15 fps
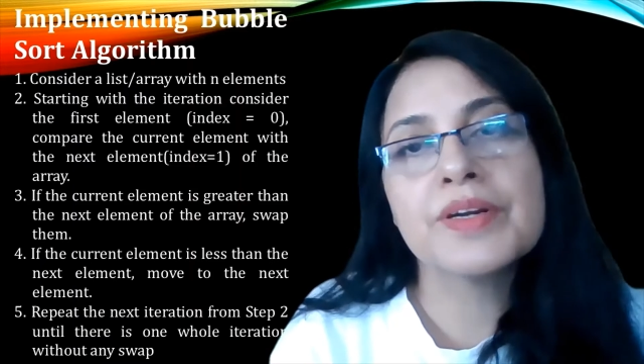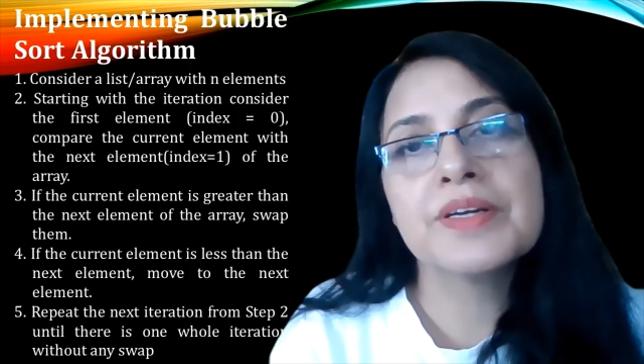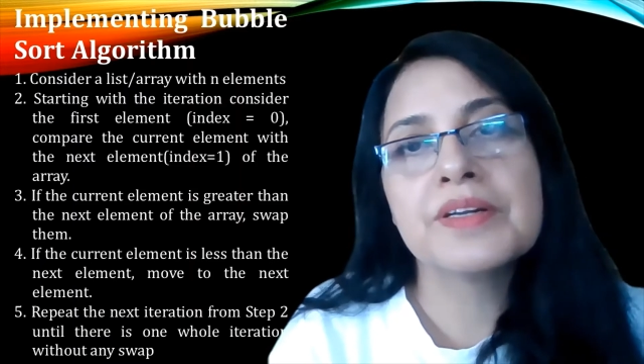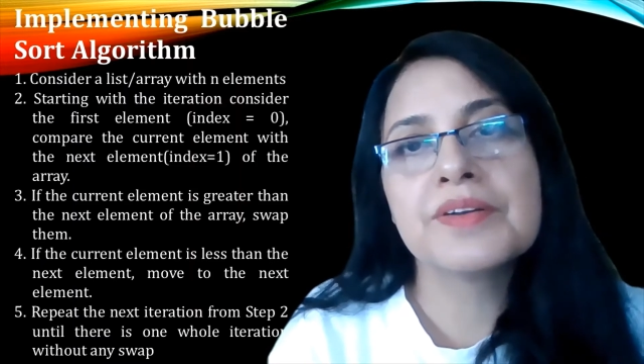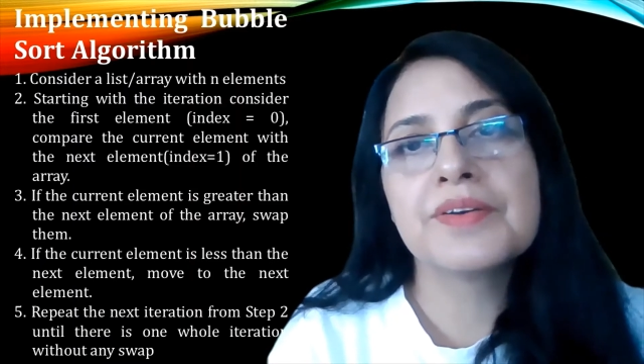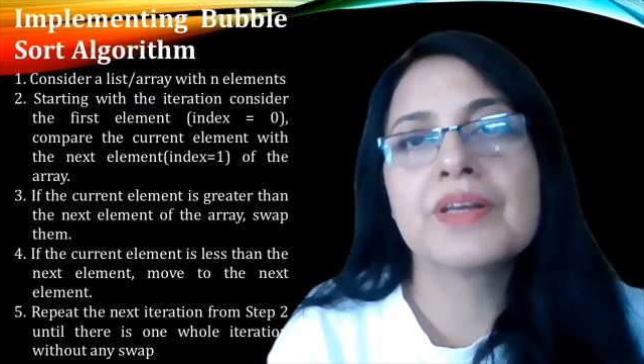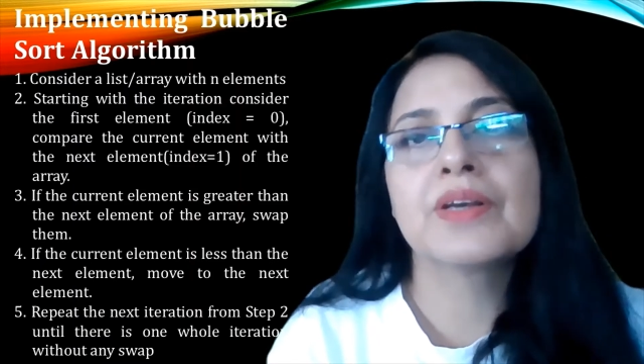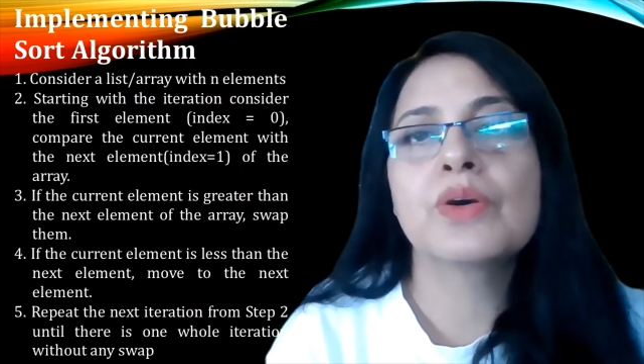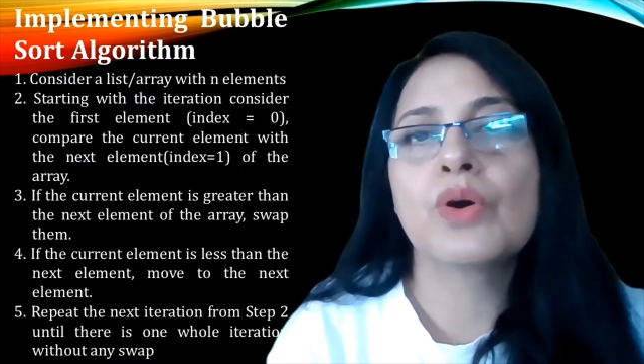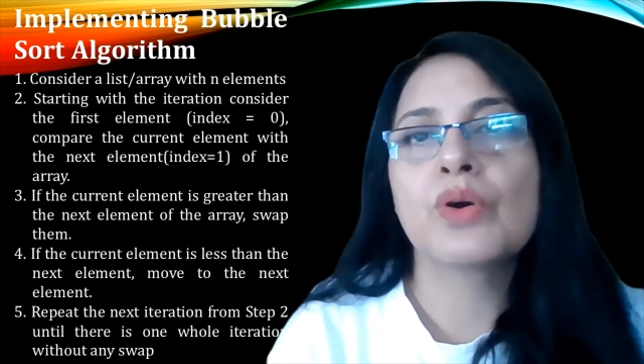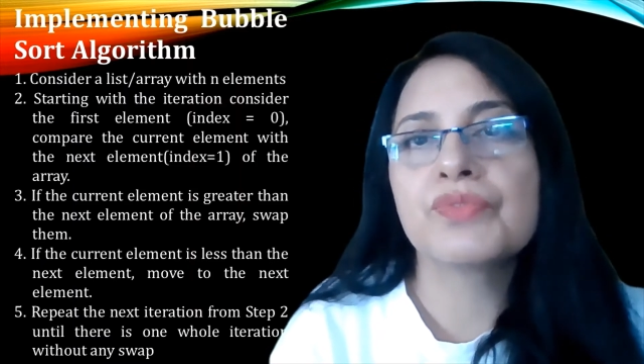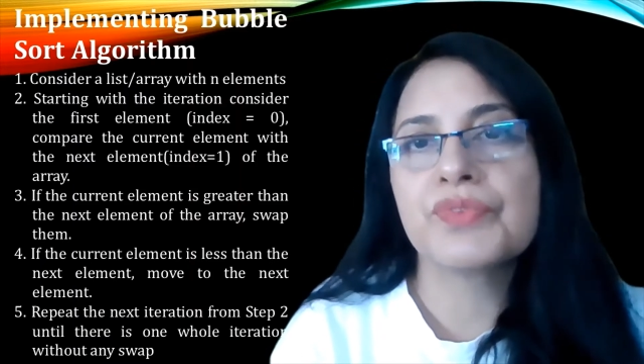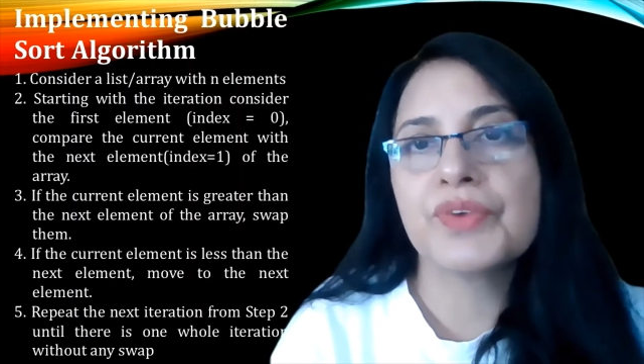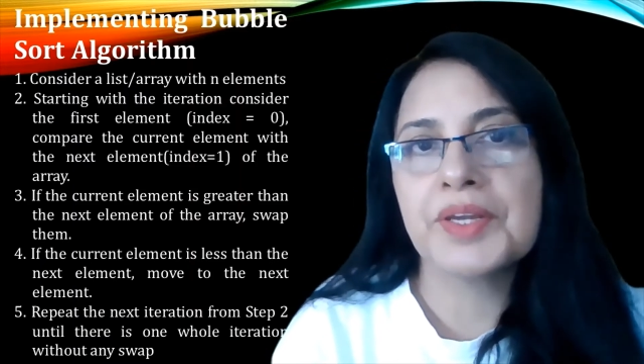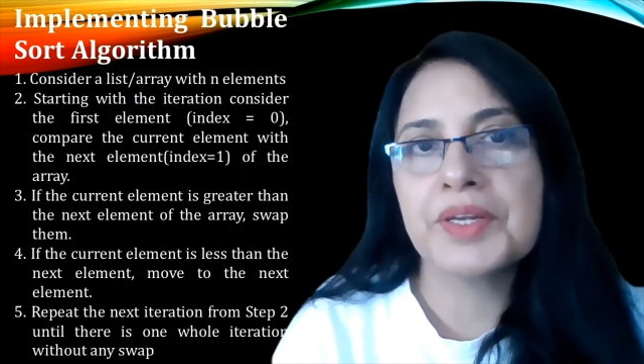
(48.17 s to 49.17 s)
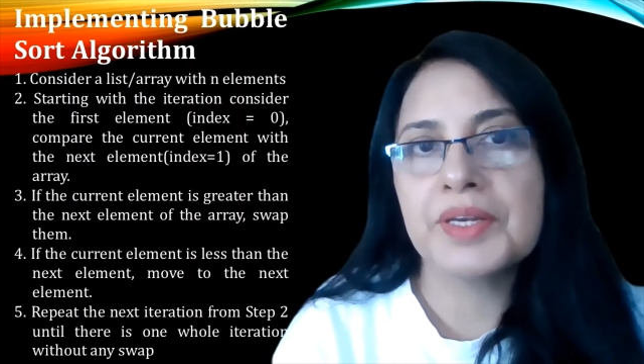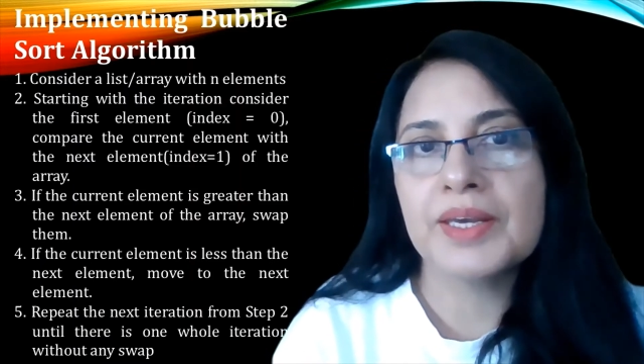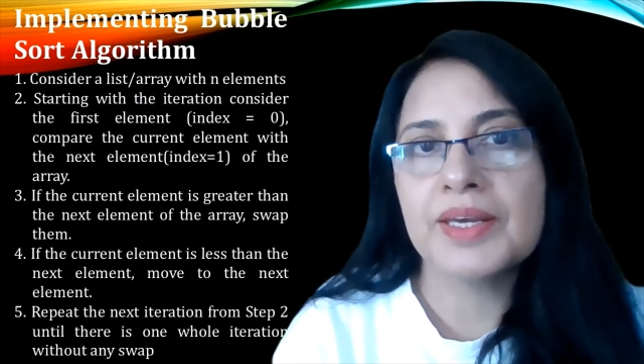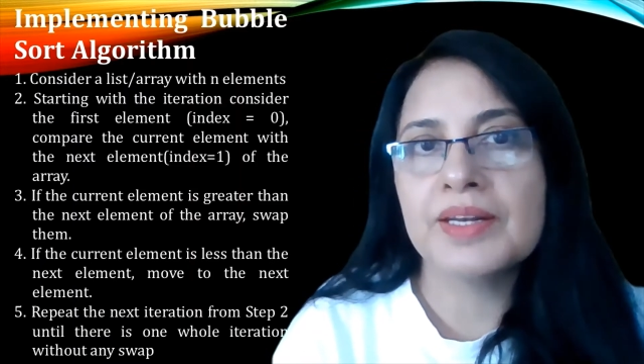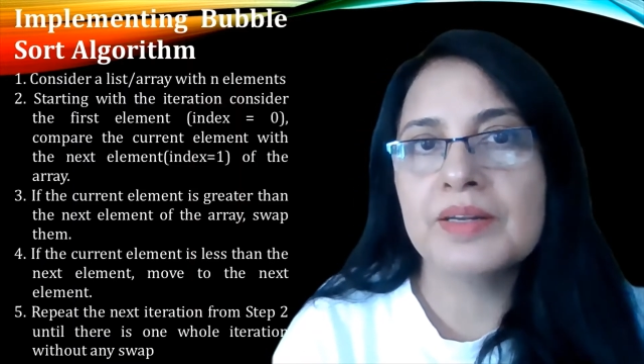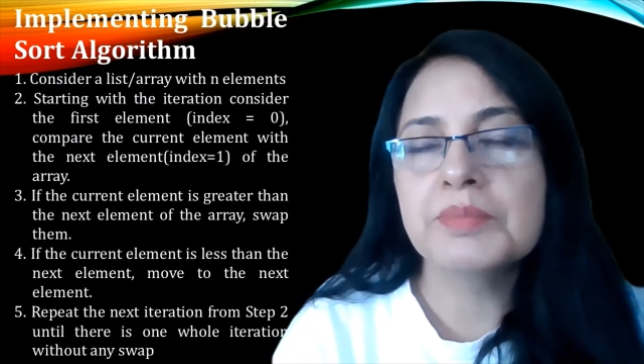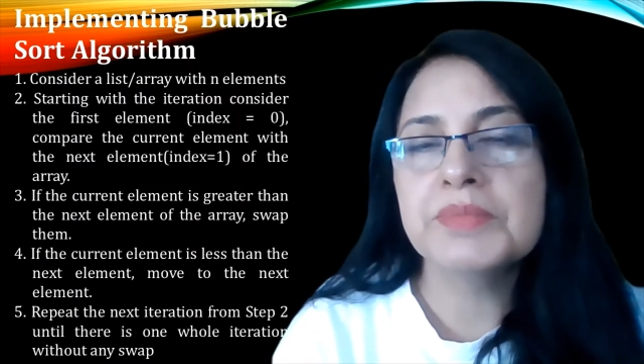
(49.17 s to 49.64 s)
an array of n
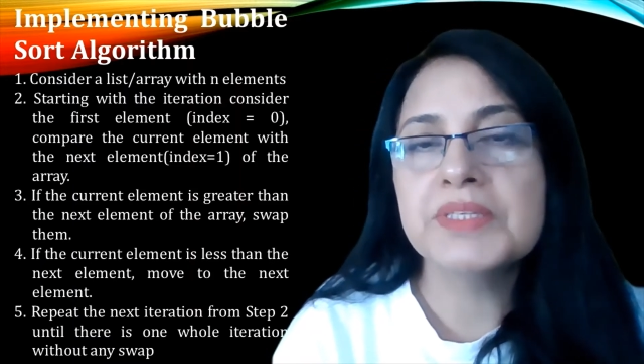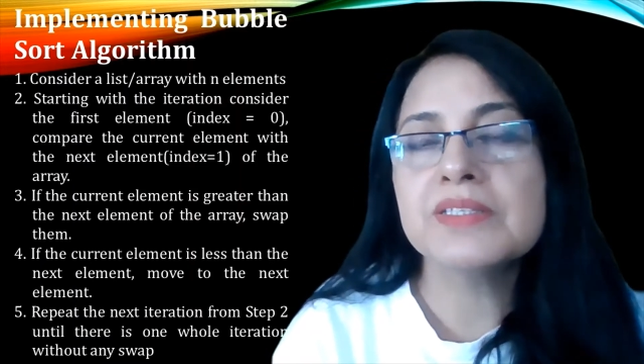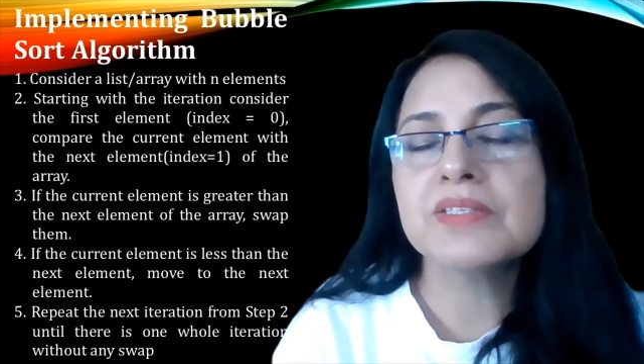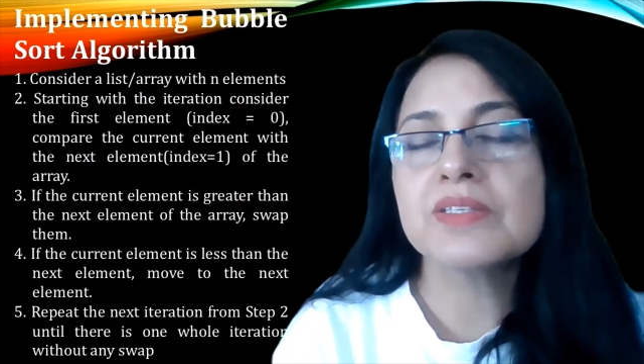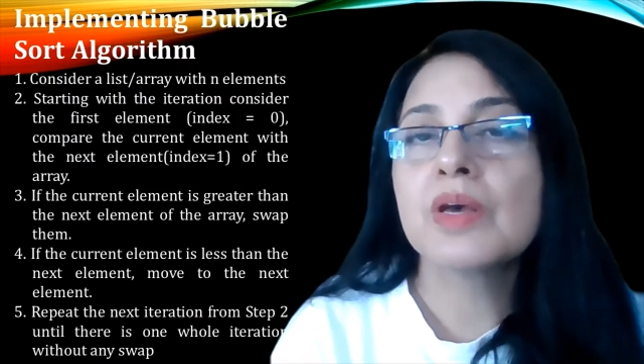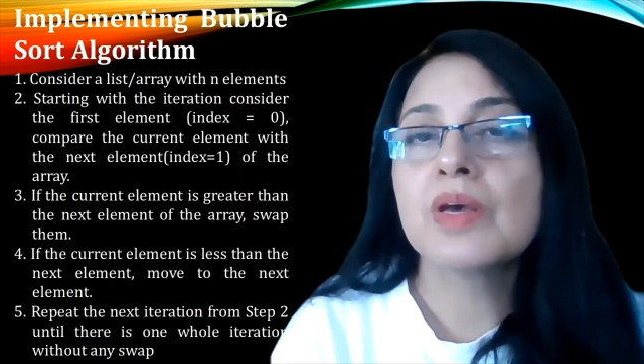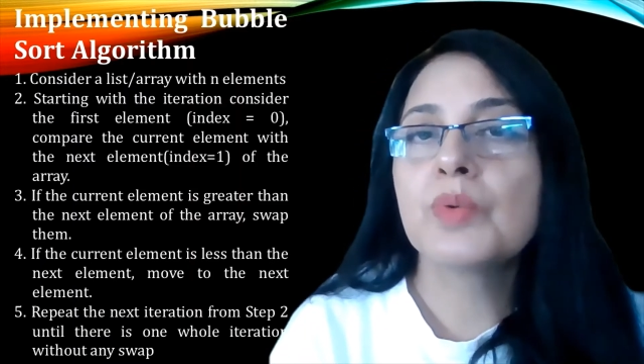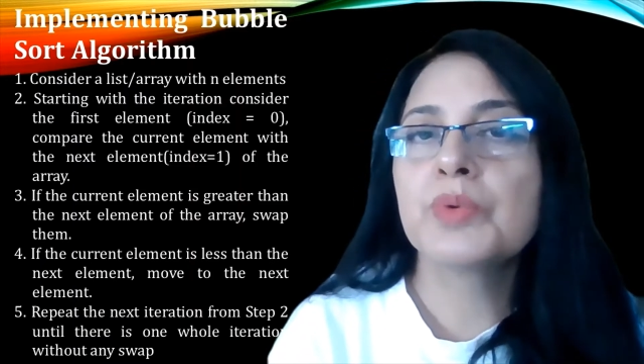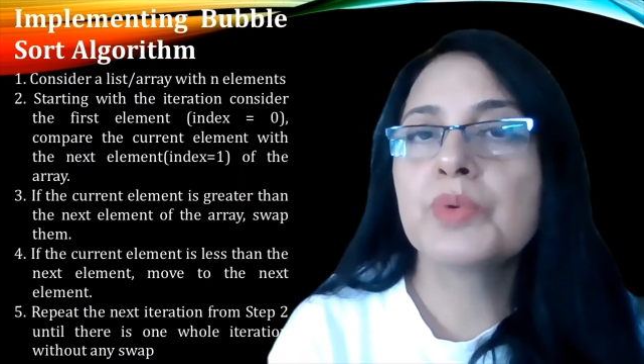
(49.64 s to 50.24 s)
elements,